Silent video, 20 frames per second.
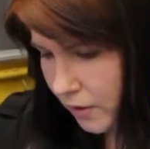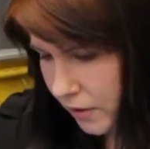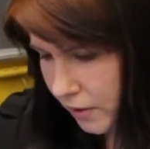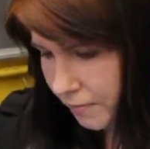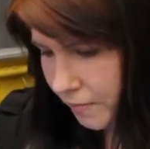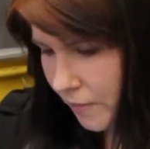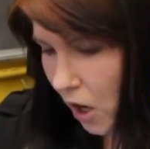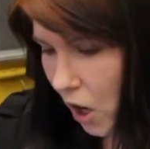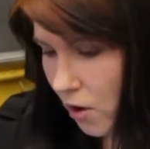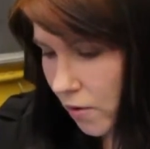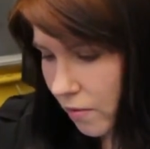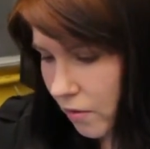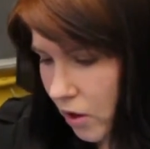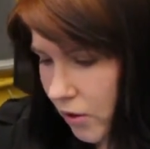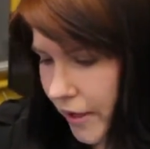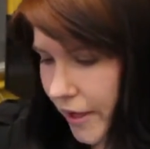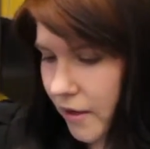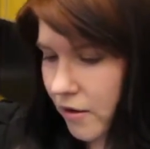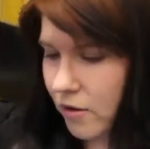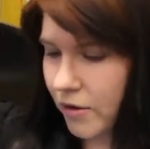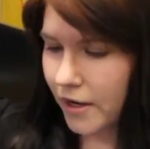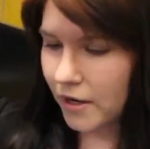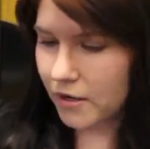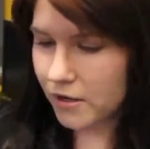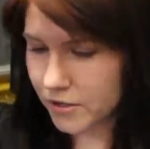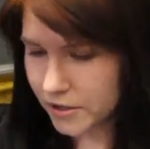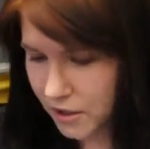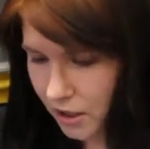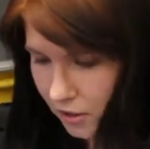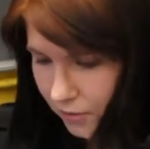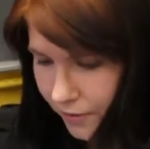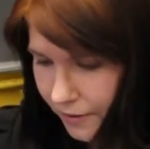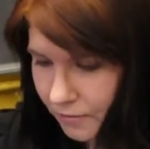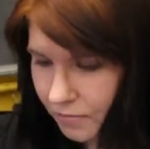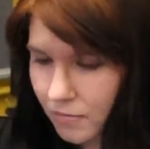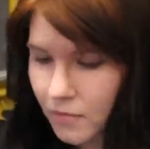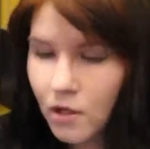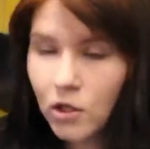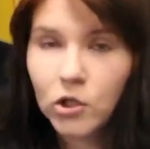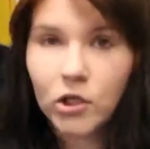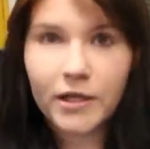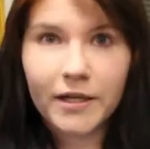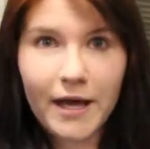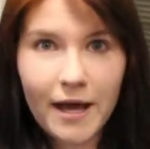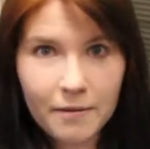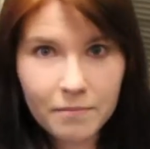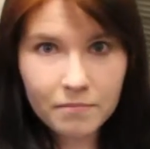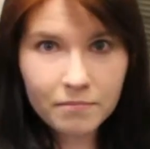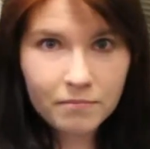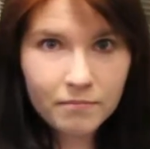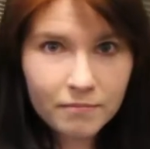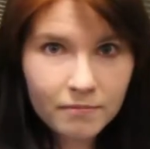Oh, oh, okay, okay. Here's another one. Look at that.